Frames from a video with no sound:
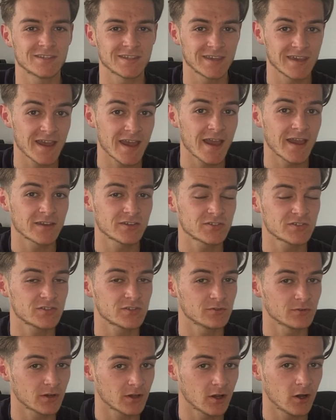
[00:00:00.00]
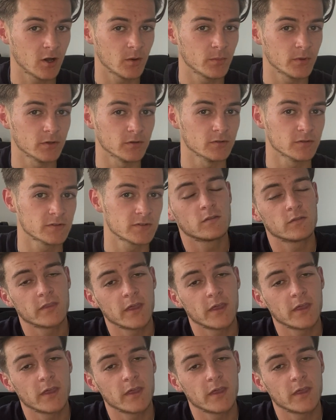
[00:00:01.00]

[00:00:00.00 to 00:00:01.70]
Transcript: in cash to a car boot.